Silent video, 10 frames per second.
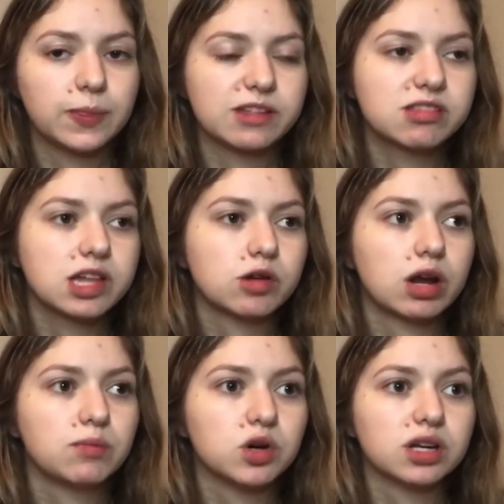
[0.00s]
This is a
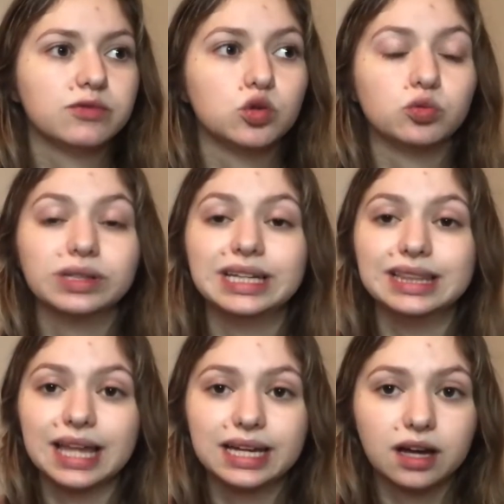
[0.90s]
great book if you really
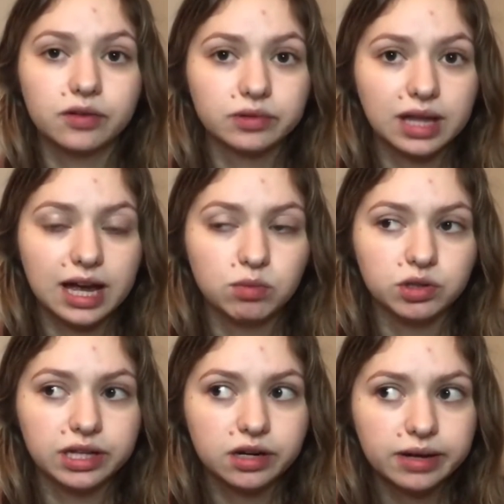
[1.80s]
like unreliable
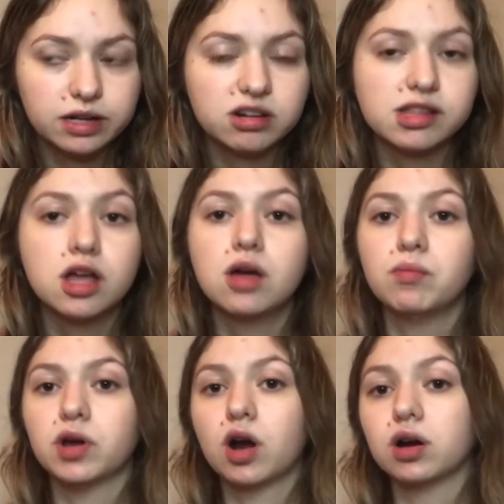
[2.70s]
narrators
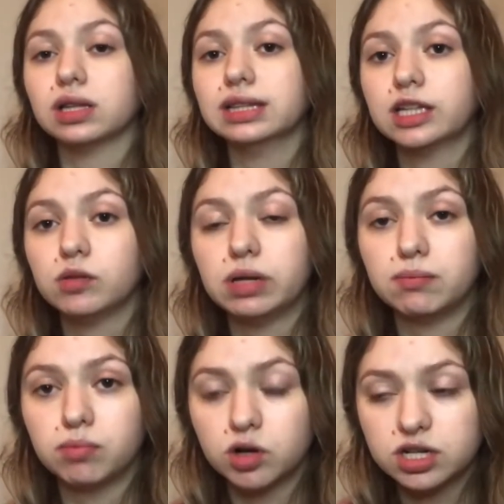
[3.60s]
but are a little
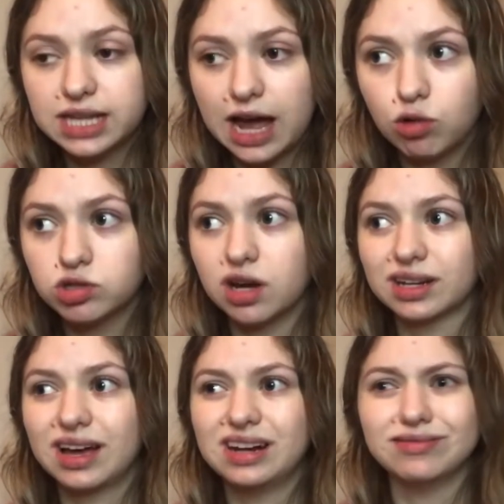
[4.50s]
bit burnt out
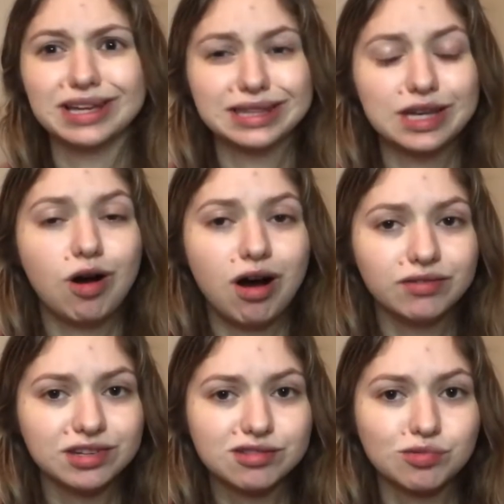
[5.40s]
on kind of like the
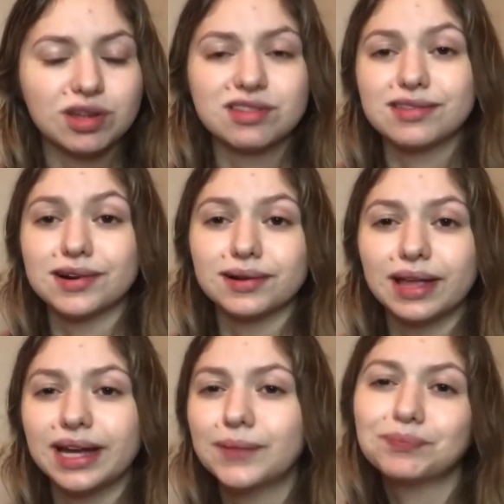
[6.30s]
obvious ones that are
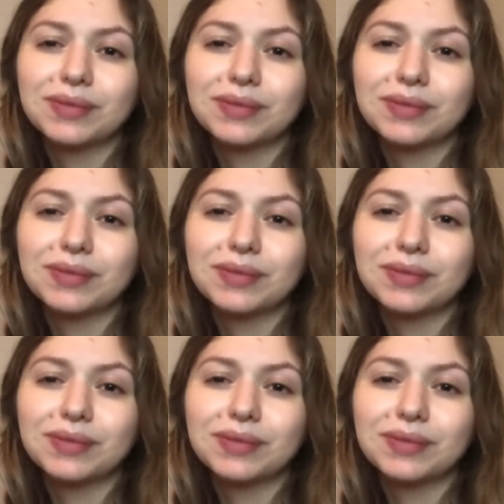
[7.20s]
like,